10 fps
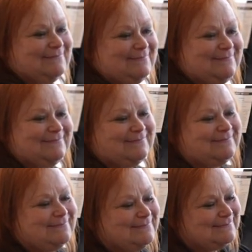
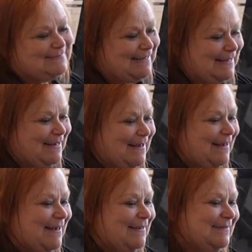
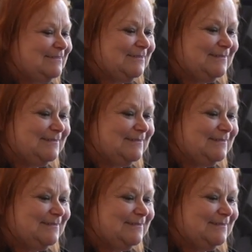(no one is talking)